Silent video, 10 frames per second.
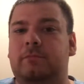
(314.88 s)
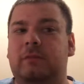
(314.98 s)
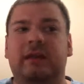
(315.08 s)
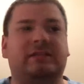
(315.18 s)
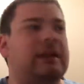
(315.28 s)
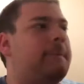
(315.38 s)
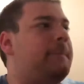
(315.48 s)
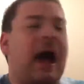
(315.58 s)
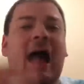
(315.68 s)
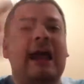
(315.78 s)
it's a
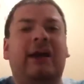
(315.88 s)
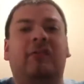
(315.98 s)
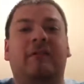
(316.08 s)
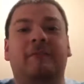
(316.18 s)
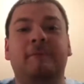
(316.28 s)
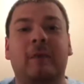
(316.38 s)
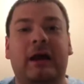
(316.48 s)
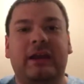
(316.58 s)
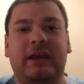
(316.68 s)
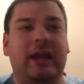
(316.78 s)
pile of
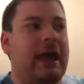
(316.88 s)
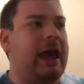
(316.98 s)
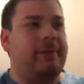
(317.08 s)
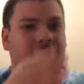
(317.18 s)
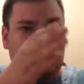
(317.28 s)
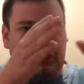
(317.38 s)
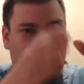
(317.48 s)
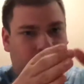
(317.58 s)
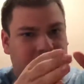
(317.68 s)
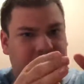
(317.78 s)
money, and there's a
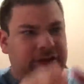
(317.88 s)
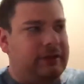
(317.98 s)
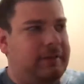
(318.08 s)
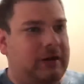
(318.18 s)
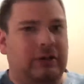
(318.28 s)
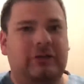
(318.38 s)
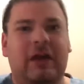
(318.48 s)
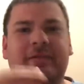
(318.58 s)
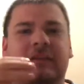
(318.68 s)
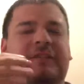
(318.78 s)
grill in the middle, and you
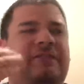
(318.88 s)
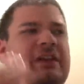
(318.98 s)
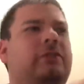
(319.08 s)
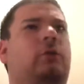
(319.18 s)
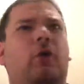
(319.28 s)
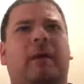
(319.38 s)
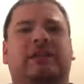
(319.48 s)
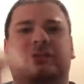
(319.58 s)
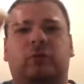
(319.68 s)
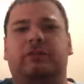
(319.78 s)
have to defeat the
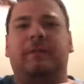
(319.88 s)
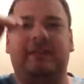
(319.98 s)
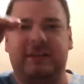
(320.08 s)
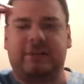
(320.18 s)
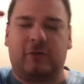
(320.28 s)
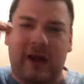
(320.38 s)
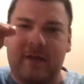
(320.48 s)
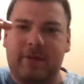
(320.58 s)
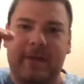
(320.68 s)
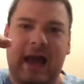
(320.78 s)
robots in order to make these
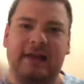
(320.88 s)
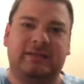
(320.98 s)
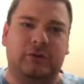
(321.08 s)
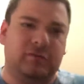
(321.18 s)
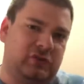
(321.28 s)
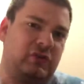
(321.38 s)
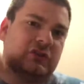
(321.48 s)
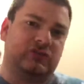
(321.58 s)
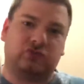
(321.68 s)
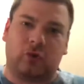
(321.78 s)
Krabby Patties move so you
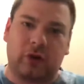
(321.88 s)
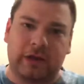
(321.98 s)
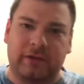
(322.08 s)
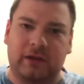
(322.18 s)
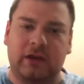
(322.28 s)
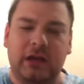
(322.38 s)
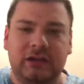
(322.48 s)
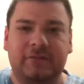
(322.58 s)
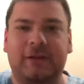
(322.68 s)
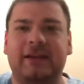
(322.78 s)
can destroy the
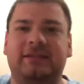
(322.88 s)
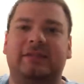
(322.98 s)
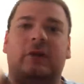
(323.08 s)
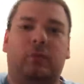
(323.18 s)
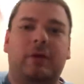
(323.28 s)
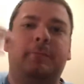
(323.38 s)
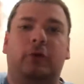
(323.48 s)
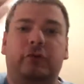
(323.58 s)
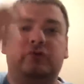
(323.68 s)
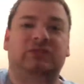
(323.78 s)
devices that
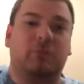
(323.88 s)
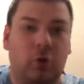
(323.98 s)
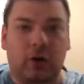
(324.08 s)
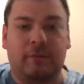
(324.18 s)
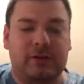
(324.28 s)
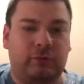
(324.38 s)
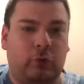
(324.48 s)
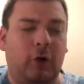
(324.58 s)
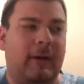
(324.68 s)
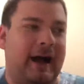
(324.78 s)
reproduce more
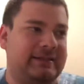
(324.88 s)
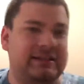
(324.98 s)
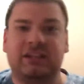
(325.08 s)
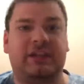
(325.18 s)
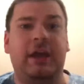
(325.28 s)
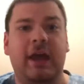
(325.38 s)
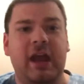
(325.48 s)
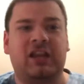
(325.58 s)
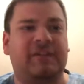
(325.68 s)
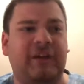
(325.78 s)
robots.
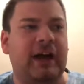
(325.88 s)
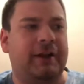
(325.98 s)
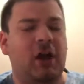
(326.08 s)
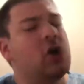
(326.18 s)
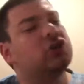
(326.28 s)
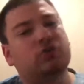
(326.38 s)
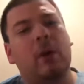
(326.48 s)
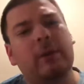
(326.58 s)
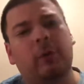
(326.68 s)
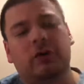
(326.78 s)
It's fun.
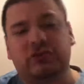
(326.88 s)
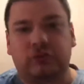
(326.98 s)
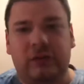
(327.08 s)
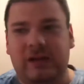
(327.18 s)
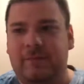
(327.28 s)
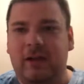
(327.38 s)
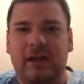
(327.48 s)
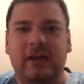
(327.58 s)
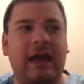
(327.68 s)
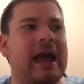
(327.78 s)
Squidward's Dream
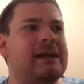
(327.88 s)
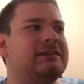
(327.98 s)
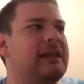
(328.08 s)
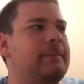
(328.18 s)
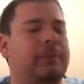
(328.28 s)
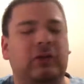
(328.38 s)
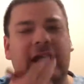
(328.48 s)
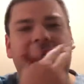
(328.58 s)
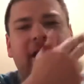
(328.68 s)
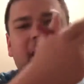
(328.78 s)
has him
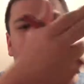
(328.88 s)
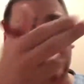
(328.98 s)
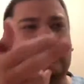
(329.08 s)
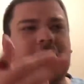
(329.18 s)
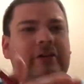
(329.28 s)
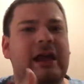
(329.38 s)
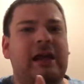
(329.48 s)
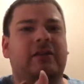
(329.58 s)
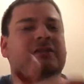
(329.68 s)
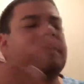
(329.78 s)
playing the clarinet,
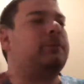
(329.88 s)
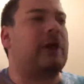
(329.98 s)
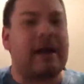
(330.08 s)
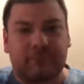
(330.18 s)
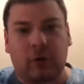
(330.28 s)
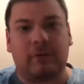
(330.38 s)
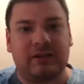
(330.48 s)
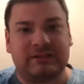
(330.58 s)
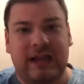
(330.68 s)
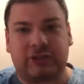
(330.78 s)
and it's a
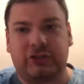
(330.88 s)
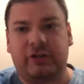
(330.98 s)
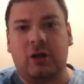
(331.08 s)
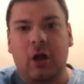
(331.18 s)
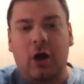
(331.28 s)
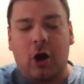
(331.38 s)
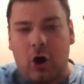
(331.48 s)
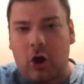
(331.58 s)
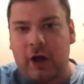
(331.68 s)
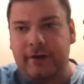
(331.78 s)
platforming section
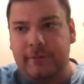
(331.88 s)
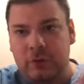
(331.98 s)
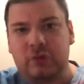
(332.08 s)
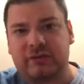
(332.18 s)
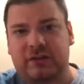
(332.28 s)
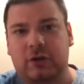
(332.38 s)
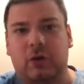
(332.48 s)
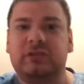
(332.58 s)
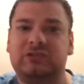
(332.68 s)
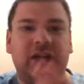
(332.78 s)
on music
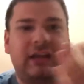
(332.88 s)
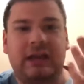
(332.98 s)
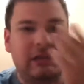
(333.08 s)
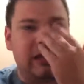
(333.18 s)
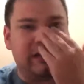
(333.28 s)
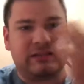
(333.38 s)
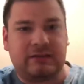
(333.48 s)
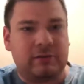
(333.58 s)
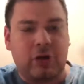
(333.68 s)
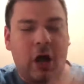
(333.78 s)
notes to get
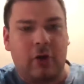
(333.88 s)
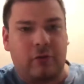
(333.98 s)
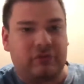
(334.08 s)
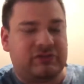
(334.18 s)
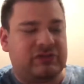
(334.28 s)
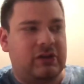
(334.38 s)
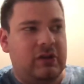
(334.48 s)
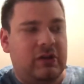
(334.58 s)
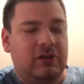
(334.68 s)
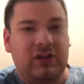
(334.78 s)
his nose,
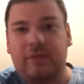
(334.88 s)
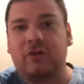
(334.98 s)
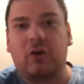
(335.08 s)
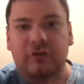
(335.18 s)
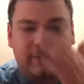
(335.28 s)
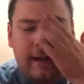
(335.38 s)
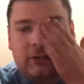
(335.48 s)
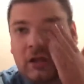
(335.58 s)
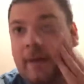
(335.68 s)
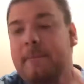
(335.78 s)
to get the golden
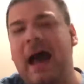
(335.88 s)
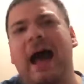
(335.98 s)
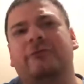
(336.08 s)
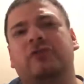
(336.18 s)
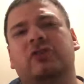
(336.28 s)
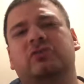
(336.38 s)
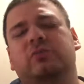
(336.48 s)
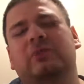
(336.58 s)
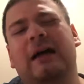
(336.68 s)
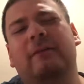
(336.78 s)
spatula. And Patrick's
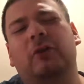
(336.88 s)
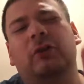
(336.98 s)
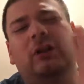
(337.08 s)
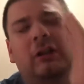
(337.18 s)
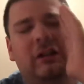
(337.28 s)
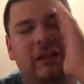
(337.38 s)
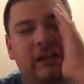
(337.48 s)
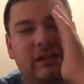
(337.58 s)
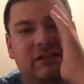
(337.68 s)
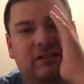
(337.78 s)
level
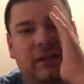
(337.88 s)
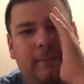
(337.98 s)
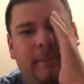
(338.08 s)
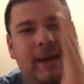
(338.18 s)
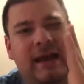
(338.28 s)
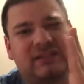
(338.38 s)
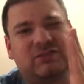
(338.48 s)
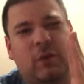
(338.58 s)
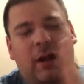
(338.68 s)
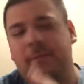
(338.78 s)
is the
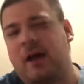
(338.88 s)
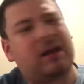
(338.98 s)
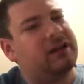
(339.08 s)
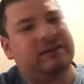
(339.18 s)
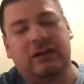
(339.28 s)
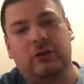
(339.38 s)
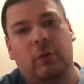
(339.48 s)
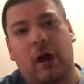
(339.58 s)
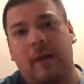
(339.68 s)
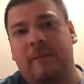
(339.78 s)
best one. I'm not going to tell you
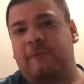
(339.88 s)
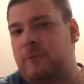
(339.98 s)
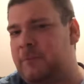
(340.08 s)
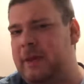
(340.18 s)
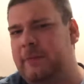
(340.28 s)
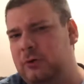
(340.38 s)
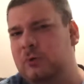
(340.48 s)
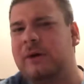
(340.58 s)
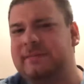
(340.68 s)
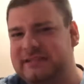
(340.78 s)
why, but for people
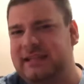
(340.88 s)
who have